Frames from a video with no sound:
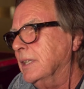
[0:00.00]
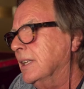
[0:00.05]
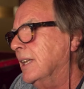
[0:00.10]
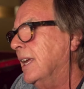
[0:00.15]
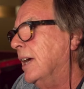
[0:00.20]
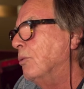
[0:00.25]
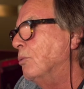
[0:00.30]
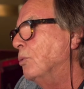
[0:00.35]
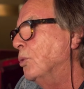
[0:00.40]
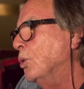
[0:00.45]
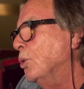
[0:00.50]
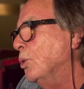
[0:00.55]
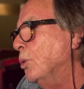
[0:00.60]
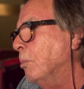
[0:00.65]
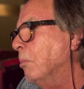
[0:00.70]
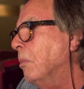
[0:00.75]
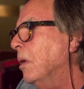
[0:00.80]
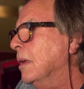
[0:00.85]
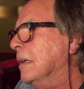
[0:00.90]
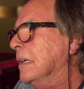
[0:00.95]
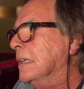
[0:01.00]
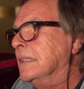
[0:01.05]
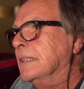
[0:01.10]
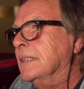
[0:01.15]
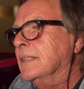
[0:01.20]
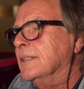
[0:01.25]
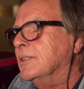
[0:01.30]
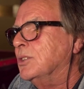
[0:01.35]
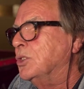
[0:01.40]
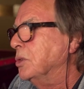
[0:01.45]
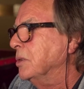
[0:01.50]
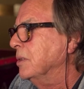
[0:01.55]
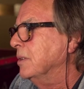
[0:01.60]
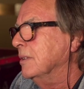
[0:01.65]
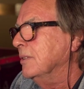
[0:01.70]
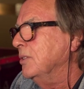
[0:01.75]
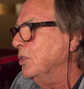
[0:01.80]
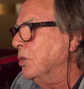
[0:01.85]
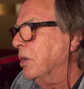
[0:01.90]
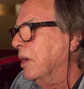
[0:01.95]
in that room
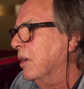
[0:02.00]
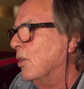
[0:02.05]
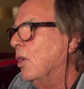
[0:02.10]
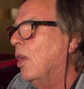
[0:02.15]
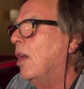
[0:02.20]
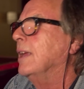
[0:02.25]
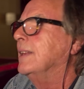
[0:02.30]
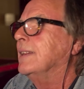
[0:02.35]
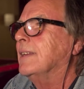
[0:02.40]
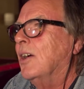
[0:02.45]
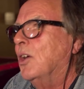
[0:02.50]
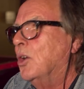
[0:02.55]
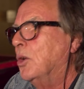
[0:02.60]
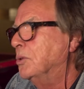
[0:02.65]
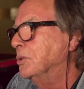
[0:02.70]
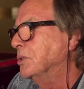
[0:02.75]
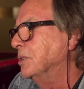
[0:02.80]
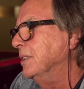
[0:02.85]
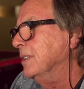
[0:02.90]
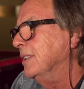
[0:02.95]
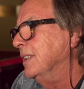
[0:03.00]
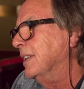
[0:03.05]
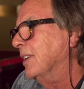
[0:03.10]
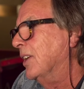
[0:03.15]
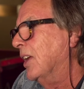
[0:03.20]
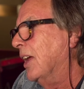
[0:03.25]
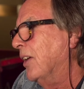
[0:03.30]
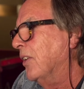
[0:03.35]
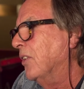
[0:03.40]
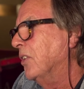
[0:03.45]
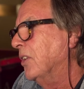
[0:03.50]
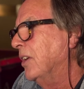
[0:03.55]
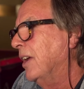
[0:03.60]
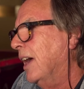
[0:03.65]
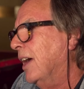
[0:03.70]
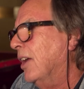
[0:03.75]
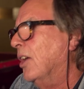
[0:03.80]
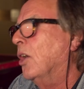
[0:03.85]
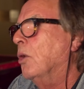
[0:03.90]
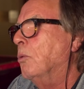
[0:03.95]
to, light the whole city of London.
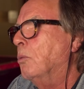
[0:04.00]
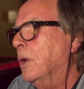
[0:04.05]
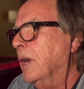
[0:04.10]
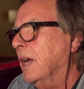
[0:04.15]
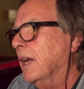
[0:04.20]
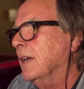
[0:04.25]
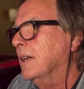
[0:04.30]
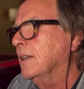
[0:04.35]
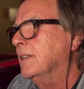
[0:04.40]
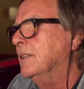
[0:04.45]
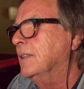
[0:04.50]
And I went,